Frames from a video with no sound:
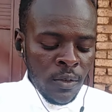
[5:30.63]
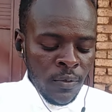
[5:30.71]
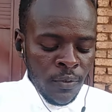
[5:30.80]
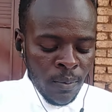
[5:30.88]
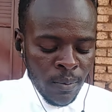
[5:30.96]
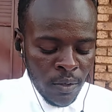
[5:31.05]

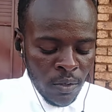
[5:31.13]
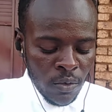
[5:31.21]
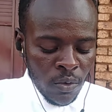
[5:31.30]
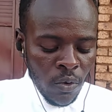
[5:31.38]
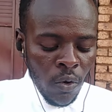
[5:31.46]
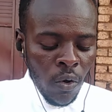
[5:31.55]

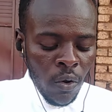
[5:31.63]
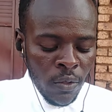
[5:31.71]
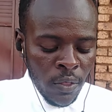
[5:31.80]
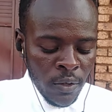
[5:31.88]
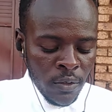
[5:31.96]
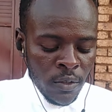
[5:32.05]
informations, all
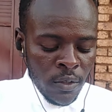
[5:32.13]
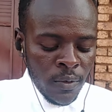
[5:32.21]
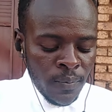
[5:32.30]
this,